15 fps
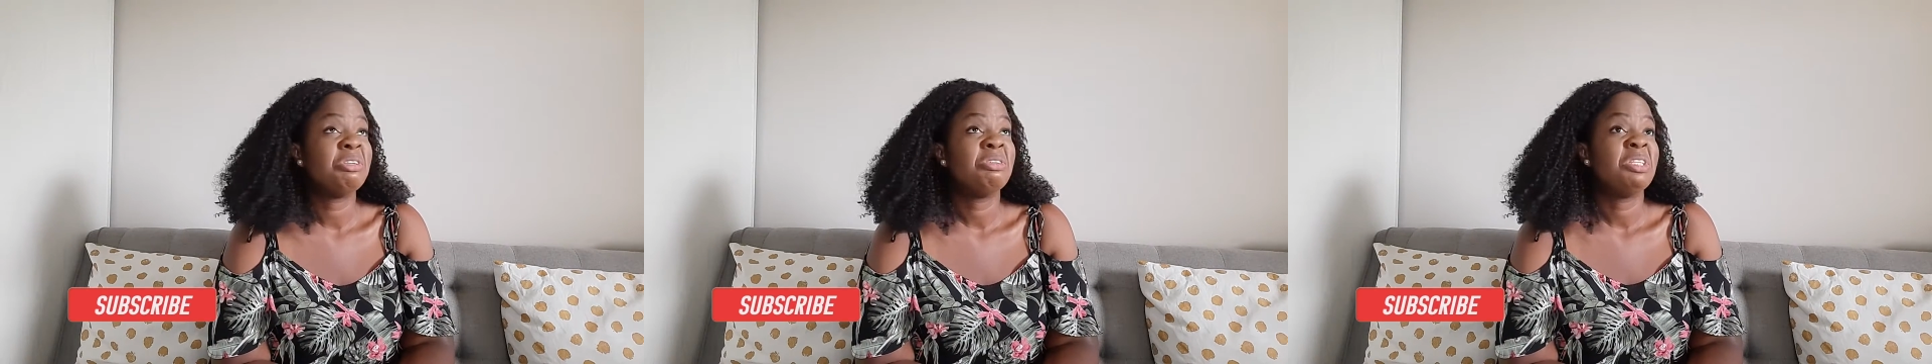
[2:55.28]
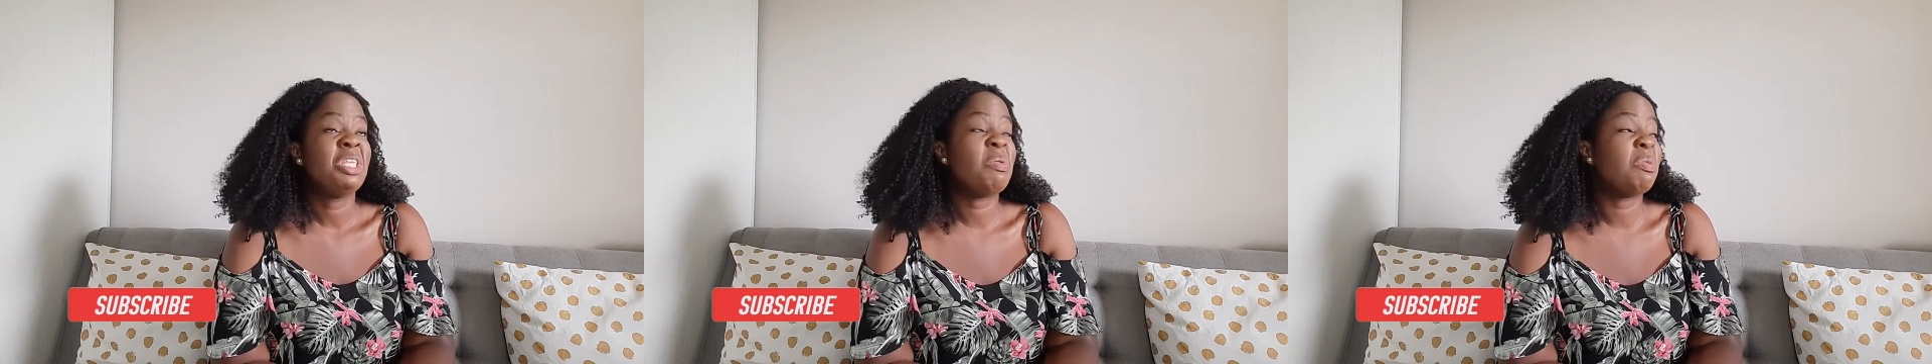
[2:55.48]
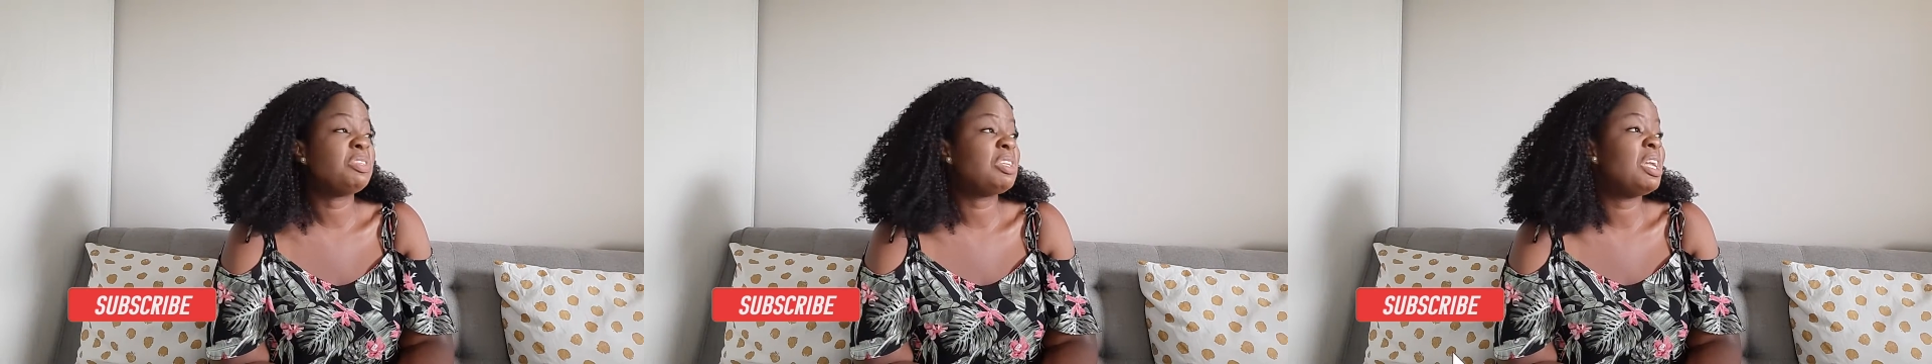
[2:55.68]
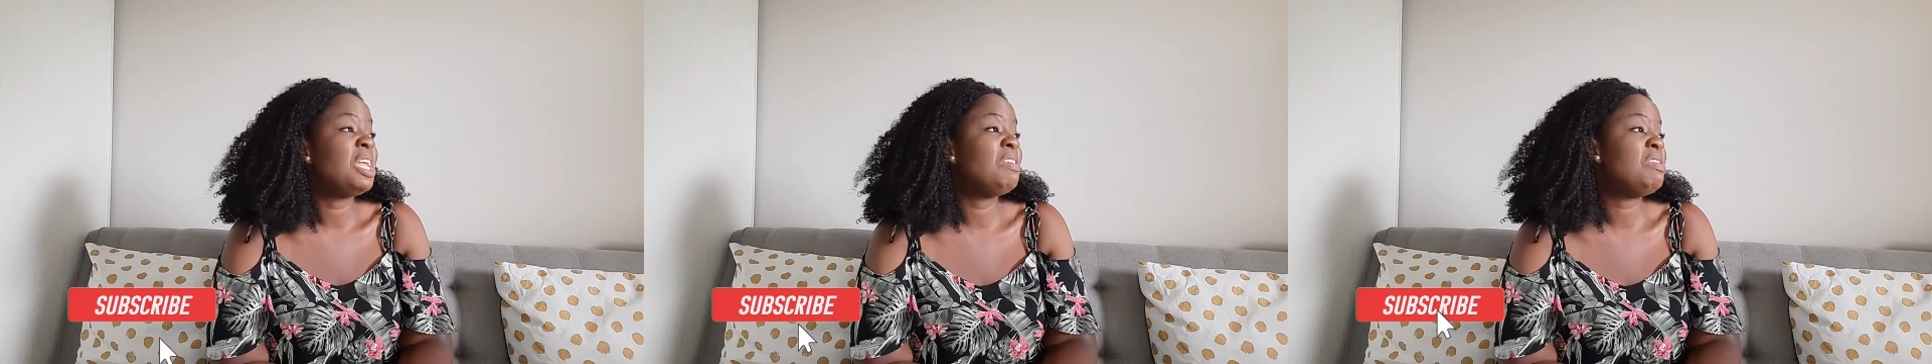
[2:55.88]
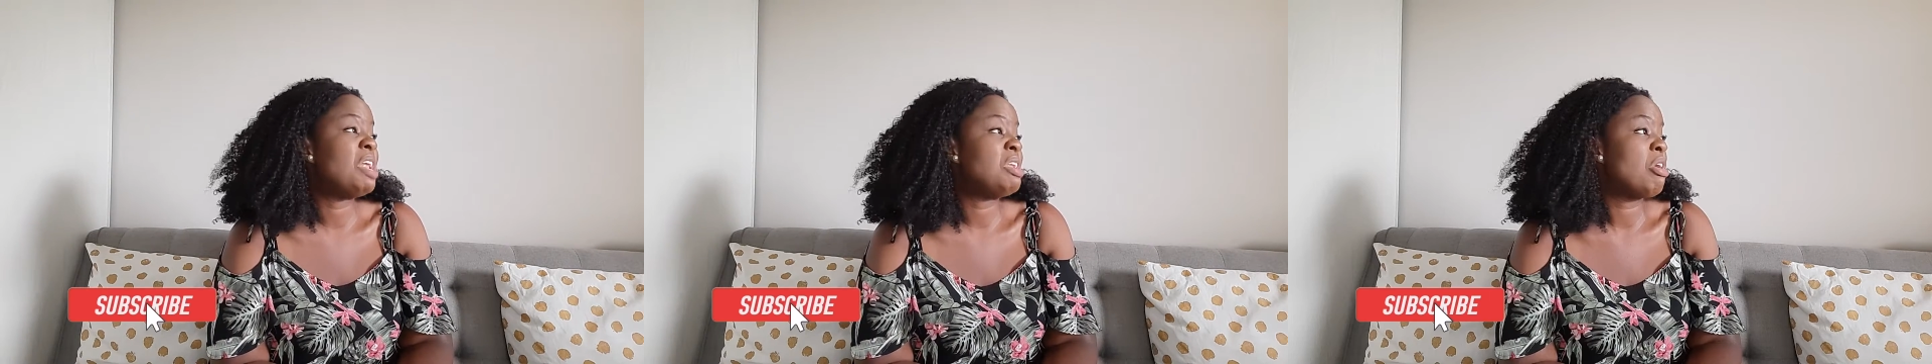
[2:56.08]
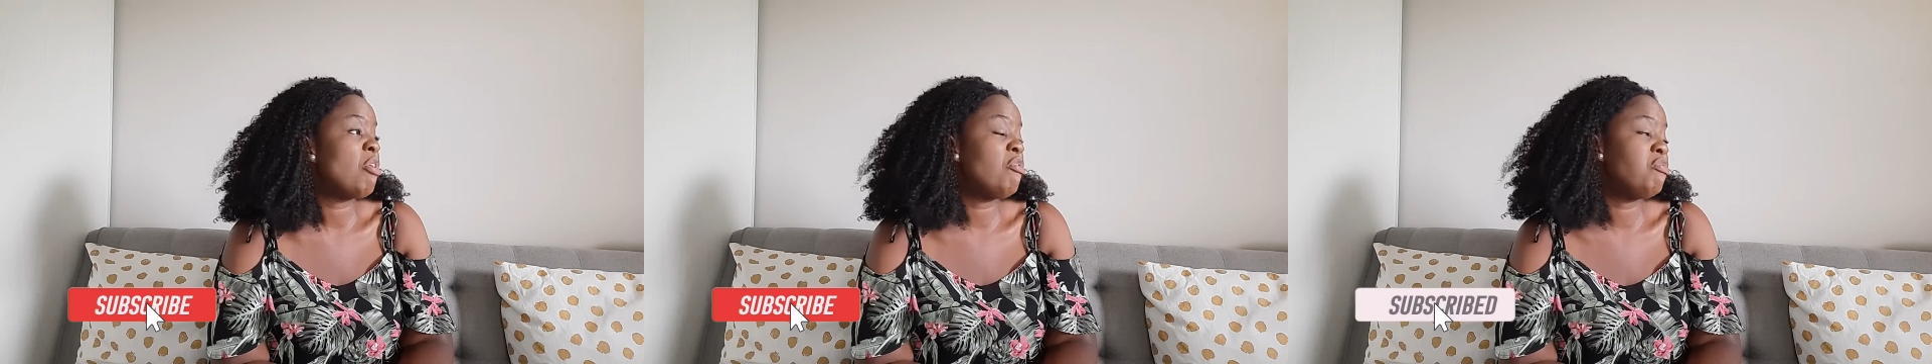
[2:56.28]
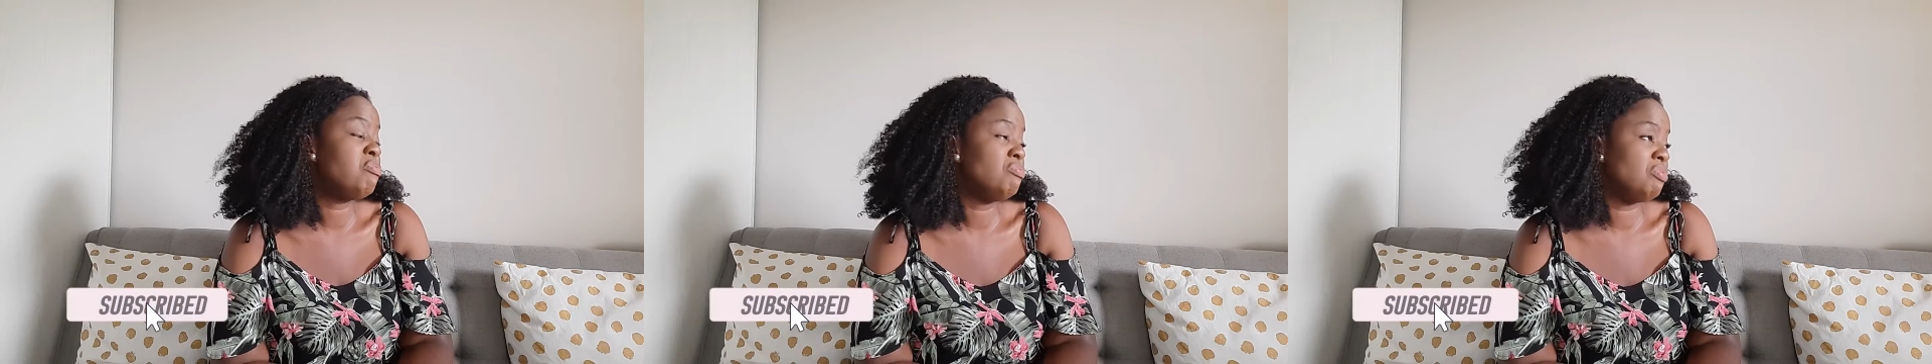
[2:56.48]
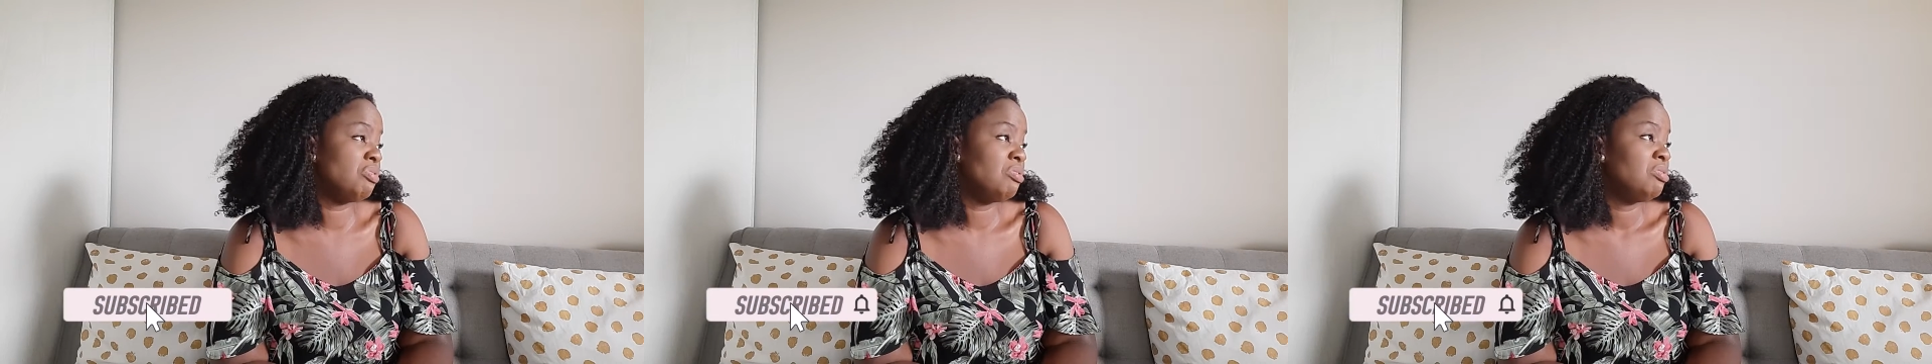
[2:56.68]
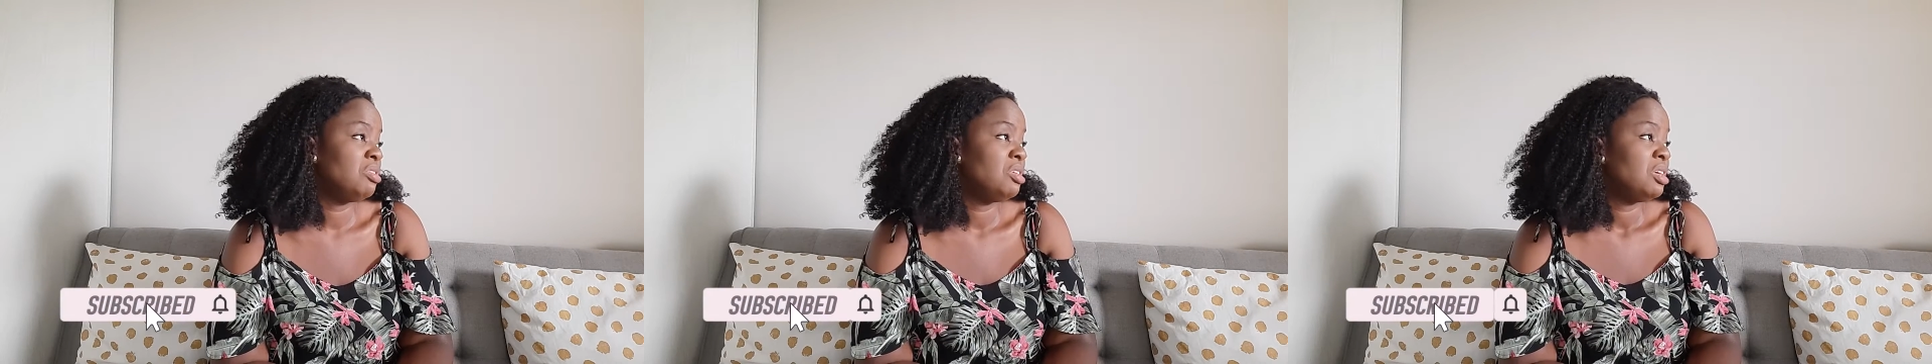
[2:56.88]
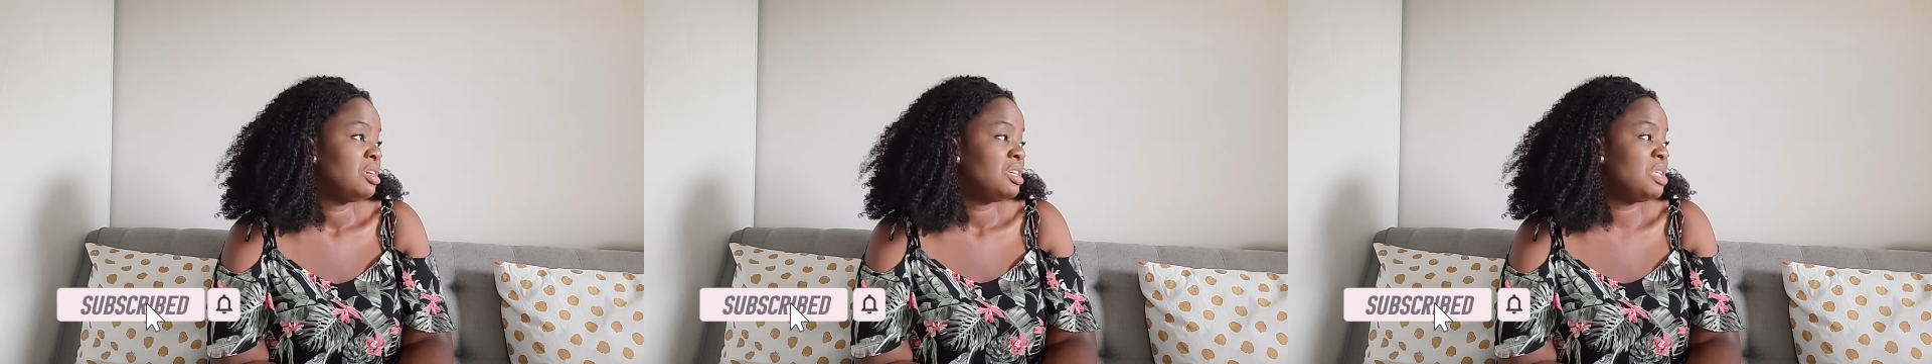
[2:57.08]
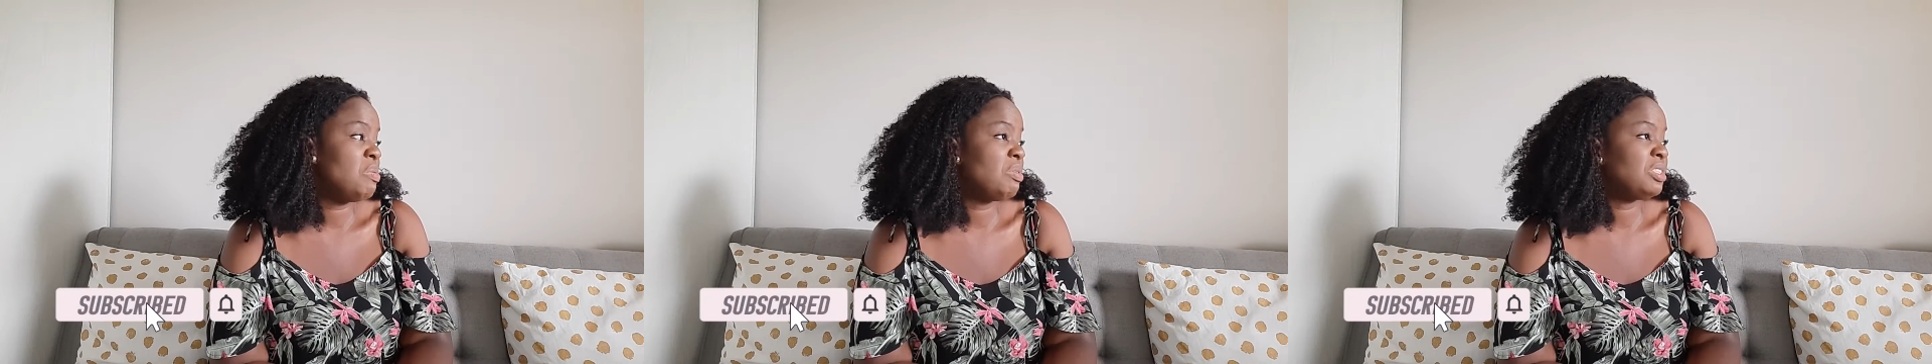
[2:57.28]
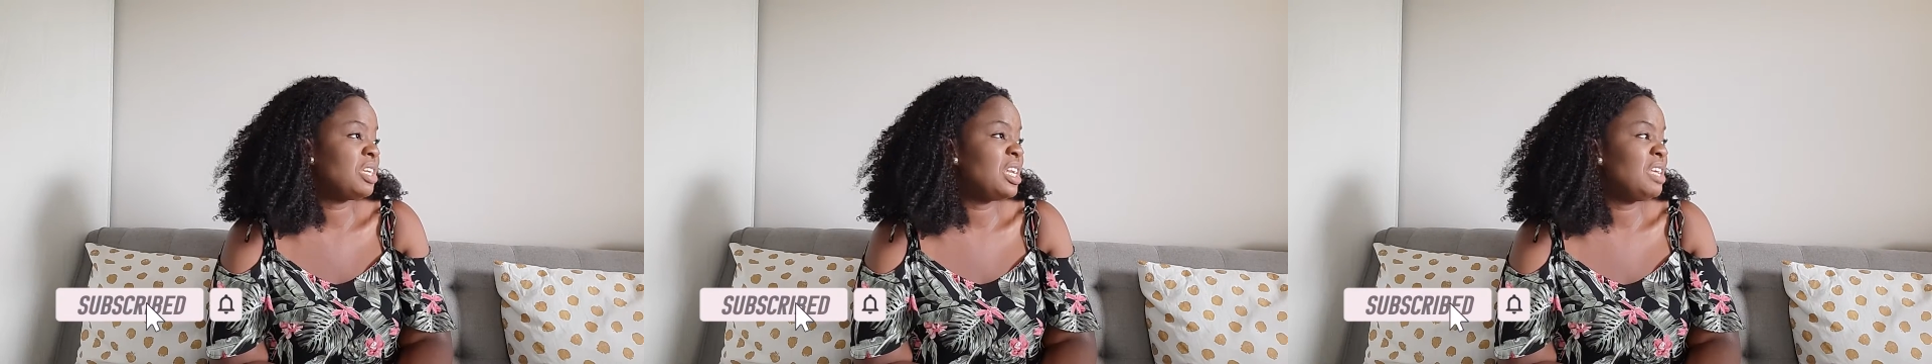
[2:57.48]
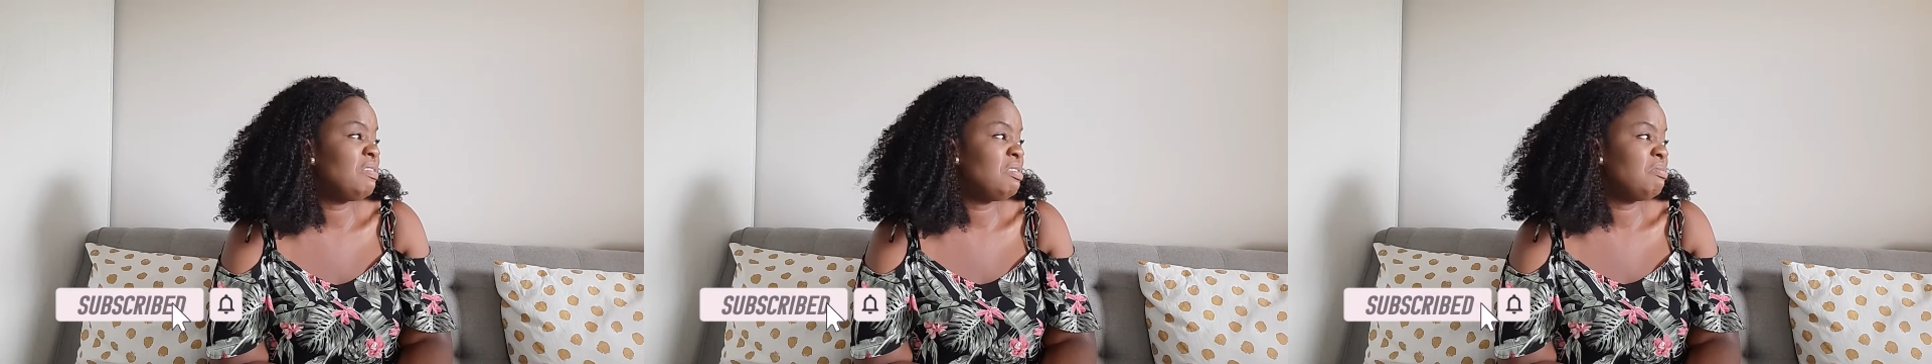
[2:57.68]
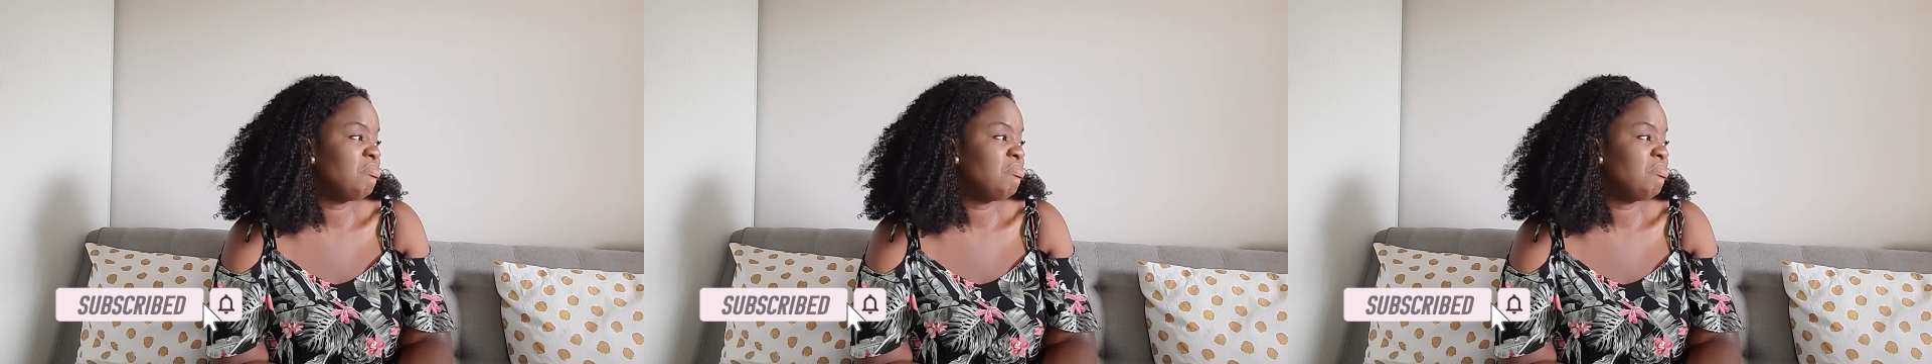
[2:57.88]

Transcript: There was not even enough food. There was not even,